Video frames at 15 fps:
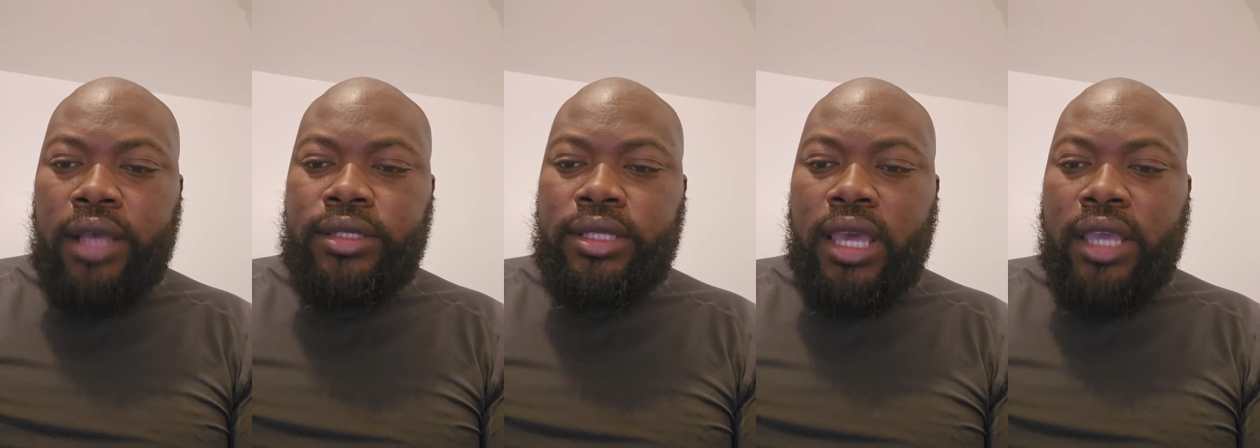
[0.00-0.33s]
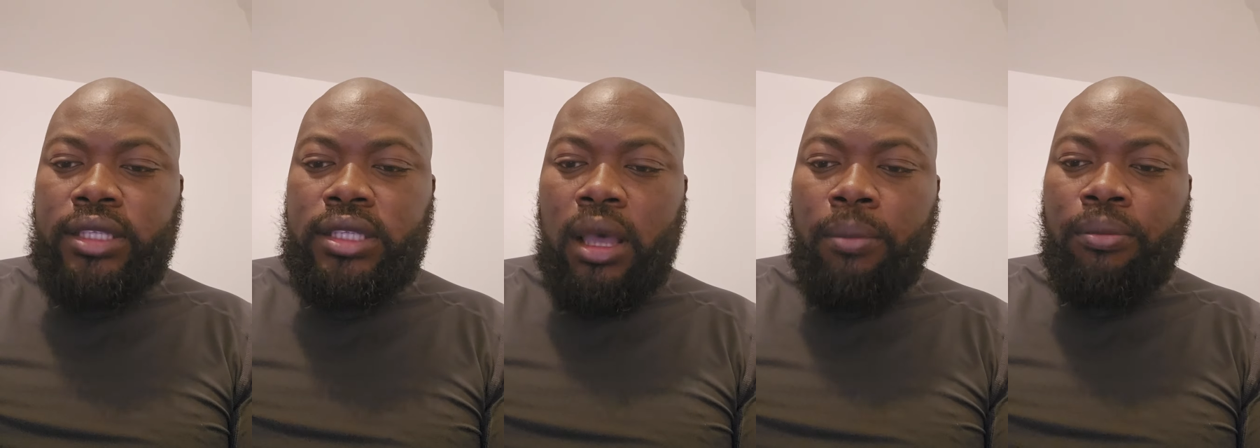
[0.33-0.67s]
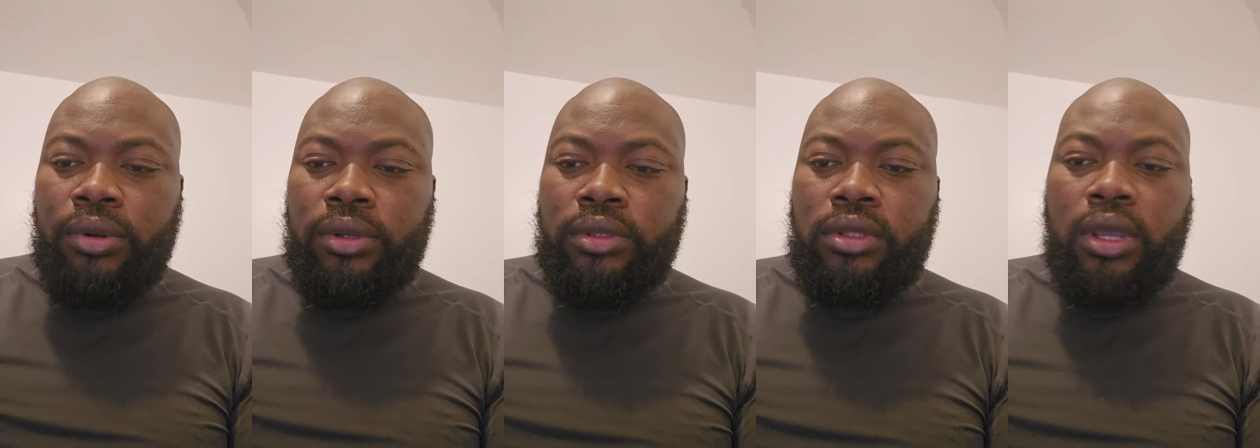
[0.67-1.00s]
as
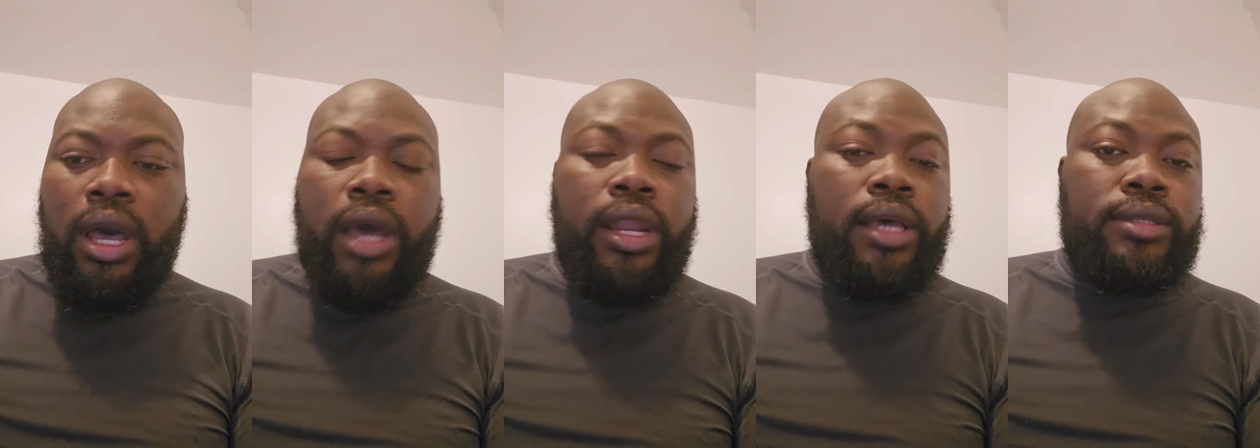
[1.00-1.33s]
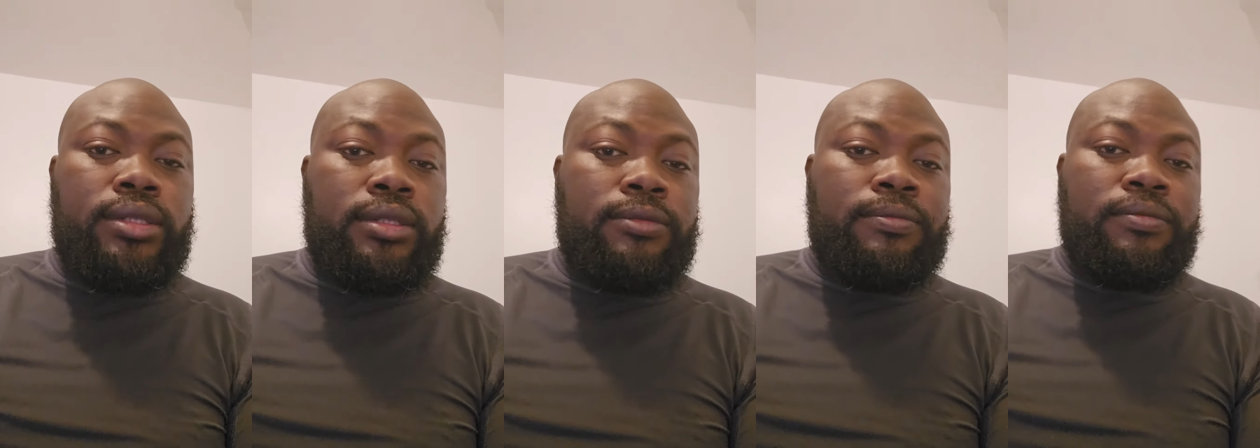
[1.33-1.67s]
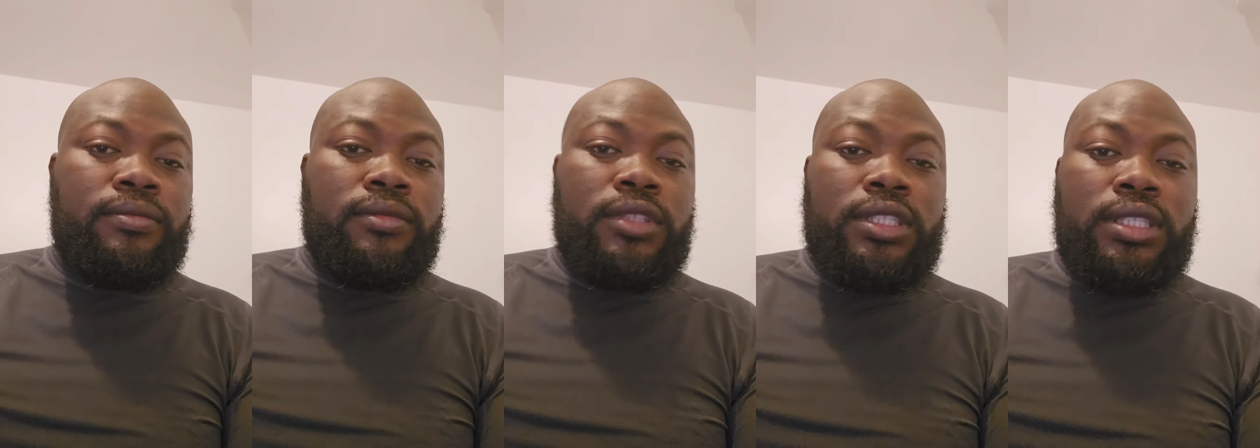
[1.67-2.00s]
example to others.
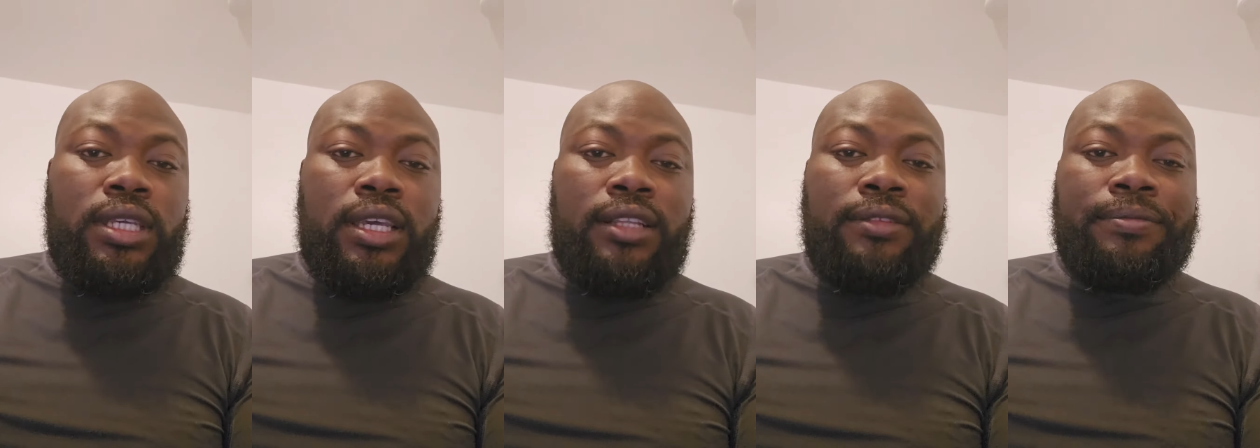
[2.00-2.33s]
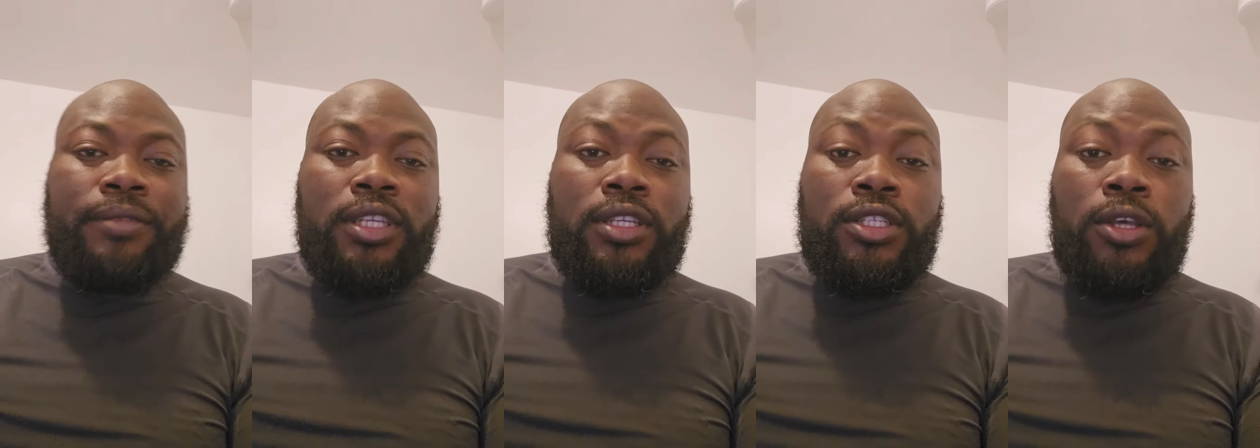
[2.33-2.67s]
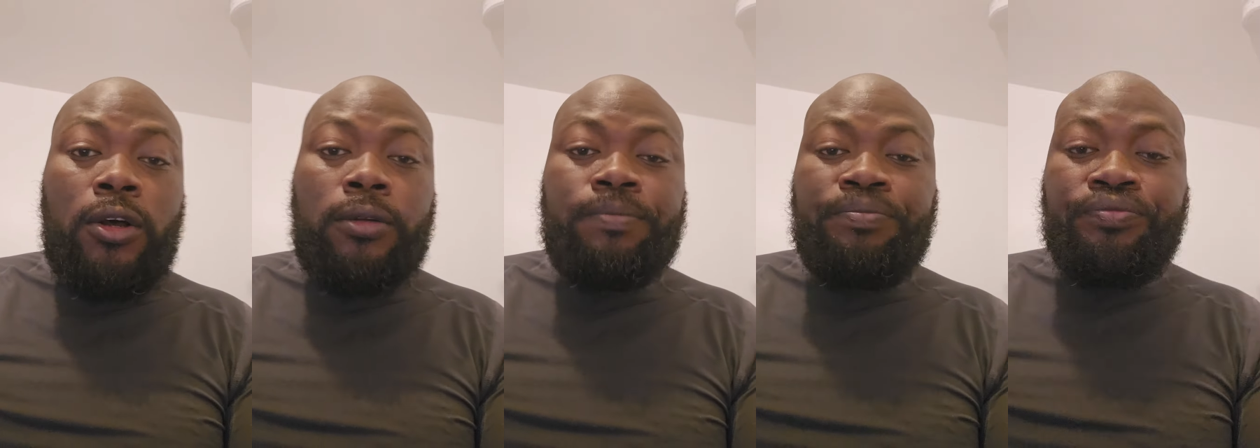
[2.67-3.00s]
See?
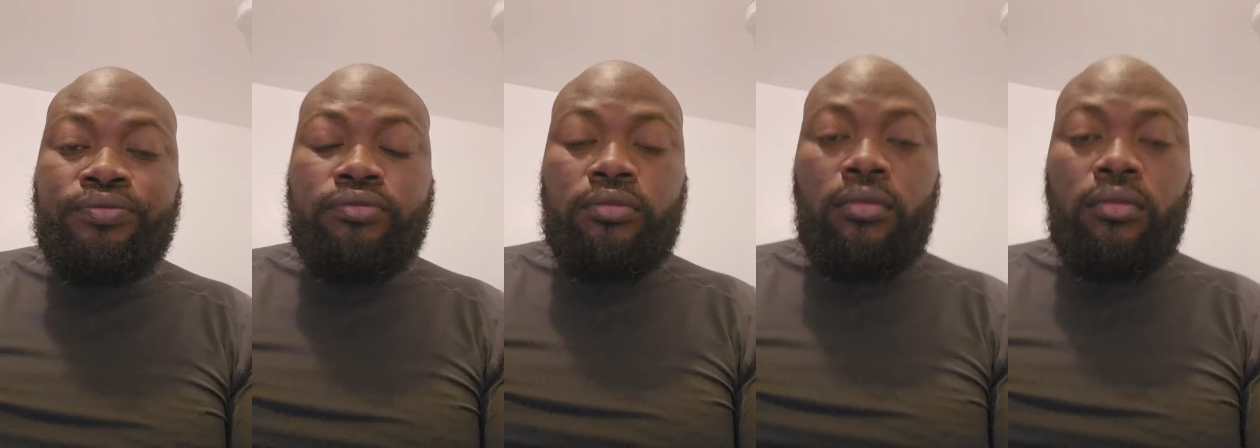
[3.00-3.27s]
So,